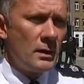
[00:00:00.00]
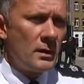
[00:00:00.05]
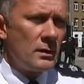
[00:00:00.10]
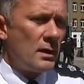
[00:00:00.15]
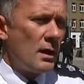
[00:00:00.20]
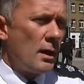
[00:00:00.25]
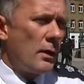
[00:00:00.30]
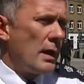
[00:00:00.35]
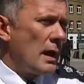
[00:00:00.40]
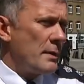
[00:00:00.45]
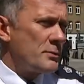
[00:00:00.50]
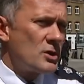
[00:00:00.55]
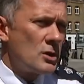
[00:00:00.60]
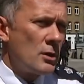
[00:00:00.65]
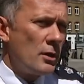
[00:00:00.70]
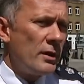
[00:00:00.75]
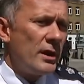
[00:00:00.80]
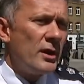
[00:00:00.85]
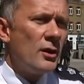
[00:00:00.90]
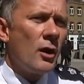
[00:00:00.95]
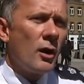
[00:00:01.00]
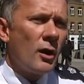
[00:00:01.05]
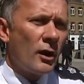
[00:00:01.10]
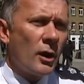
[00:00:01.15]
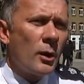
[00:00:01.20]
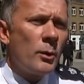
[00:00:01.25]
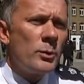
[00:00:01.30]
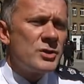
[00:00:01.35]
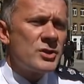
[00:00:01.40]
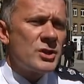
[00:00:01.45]
No, absolutely not. And I
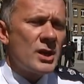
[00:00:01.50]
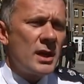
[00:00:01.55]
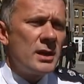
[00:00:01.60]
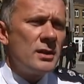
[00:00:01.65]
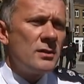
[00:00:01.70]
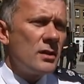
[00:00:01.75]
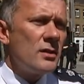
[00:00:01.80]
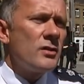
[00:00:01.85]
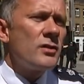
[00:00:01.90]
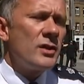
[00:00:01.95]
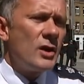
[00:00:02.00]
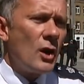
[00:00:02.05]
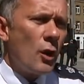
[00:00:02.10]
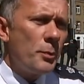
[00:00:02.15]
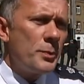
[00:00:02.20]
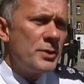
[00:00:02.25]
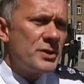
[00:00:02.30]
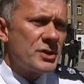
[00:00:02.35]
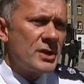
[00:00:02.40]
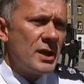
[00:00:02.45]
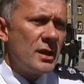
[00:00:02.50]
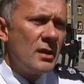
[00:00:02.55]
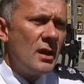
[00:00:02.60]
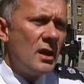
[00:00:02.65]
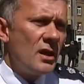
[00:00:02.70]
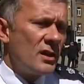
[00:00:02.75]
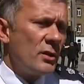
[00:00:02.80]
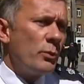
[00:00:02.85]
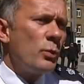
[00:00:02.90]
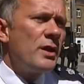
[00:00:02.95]
would say the opposite,
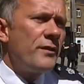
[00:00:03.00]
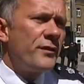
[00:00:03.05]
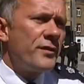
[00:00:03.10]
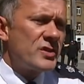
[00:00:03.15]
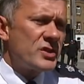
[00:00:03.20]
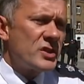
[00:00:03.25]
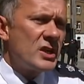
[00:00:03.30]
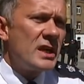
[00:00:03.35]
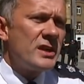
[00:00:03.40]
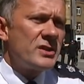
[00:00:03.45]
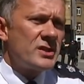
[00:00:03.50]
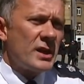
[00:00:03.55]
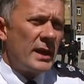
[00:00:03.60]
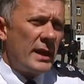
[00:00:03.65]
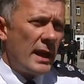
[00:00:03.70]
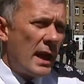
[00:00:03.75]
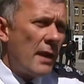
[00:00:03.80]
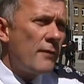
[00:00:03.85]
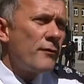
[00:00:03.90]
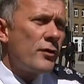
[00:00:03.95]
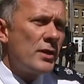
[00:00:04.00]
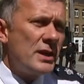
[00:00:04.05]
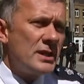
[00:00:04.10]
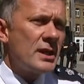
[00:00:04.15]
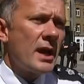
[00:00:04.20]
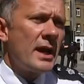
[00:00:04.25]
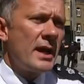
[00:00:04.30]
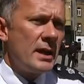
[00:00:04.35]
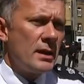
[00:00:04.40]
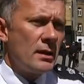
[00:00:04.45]
that we facilitate every
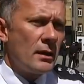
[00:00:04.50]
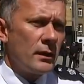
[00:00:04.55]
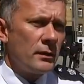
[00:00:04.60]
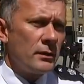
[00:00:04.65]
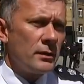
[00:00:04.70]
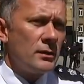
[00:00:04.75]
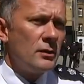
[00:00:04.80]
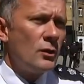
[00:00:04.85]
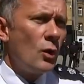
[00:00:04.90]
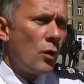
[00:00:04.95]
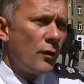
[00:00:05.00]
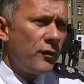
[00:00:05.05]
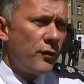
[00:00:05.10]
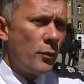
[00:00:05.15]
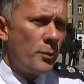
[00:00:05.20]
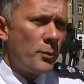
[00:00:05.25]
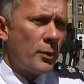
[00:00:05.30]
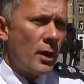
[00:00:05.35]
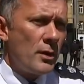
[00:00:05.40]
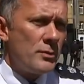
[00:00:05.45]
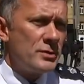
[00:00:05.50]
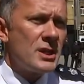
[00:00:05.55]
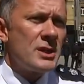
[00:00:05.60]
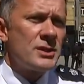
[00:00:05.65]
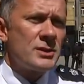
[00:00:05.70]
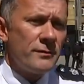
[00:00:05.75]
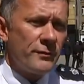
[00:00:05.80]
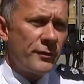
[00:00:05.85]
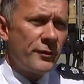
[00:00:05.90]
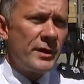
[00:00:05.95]
day in London lawful protest
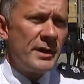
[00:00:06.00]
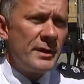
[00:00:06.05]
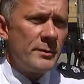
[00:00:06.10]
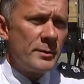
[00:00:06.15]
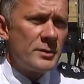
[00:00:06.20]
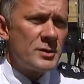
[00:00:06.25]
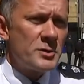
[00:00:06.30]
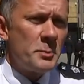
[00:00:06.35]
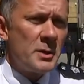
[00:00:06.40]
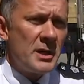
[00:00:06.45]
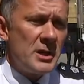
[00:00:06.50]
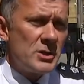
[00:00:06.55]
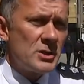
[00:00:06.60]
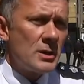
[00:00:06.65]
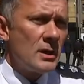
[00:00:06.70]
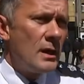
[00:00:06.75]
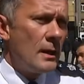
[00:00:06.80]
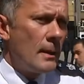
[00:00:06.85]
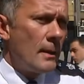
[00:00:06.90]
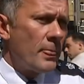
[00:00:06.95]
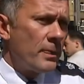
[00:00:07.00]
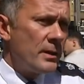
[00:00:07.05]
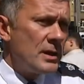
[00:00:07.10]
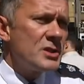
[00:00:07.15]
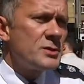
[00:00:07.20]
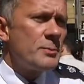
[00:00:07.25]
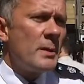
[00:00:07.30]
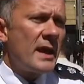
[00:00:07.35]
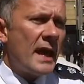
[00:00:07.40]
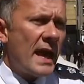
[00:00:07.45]
and freedom of speech. These
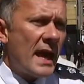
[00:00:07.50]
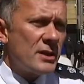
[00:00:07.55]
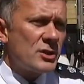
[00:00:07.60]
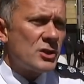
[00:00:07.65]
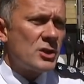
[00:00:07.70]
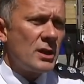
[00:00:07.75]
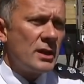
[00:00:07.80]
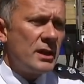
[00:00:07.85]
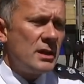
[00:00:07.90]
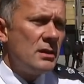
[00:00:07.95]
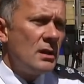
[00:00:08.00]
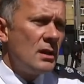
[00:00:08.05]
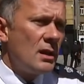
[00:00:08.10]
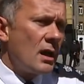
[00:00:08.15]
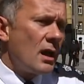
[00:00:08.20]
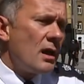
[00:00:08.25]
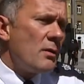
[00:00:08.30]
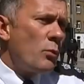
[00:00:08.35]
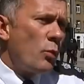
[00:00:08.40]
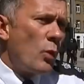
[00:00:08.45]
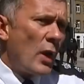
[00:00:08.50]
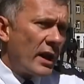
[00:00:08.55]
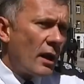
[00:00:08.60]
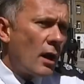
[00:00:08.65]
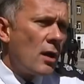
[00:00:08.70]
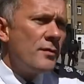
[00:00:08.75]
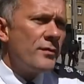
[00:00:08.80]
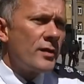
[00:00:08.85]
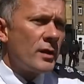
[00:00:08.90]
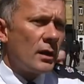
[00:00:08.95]
men actually went
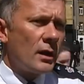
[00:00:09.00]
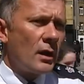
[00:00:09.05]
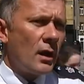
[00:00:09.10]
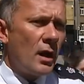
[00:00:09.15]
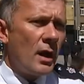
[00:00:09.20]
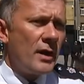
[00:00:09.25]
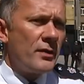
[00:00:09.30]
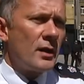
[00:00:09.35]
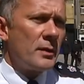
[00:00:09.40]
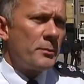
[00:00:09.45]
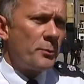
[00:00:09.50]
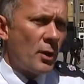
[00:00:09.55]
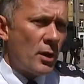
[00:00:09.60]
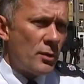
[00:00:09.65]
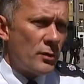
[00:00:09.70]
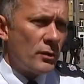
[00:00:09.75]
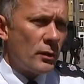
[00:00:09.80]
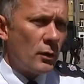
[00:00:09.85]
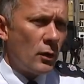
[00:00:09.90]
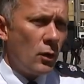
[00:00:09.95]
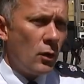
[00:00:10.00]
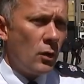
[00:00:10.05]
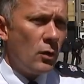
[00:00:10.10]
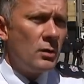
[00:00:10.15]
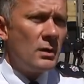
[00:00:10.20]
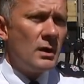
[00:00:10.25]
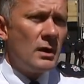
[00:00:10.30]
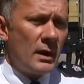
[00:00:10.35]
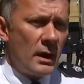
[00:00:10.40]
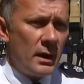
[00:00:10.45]
over the line, they broke the law,
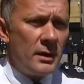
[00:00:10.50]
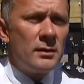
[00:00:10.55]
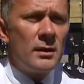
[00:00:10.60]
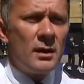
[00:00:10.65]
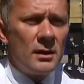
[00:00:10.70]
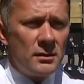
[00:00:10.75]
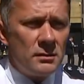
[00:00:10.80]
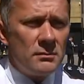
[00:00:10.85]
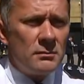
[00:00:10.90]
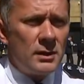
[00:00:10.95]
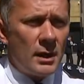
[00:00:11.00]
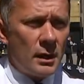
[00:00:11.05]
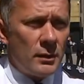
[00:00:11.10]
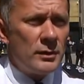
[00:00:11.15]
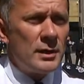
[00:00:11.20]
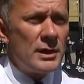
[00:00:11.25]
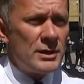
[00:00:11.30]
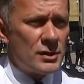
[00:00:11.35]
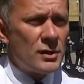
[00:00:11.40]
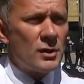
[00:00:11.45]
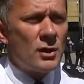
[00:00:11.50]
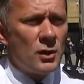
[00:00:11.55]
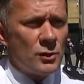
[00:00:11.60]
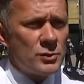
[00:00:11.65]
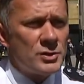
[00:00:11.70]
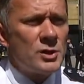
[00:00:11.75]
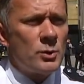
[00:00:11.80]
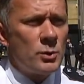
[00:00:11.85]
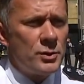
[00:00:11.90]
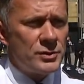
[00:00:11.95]
and you know, these are the
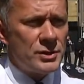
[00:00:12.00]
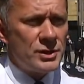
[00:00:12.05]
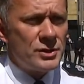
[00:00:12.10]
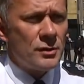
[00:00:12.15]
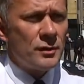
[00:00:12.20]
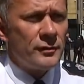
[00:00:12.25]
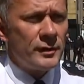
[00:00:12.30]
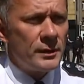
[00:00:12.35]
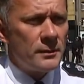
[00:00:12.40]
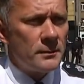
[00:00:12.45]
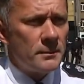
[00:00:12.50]
consequences of it.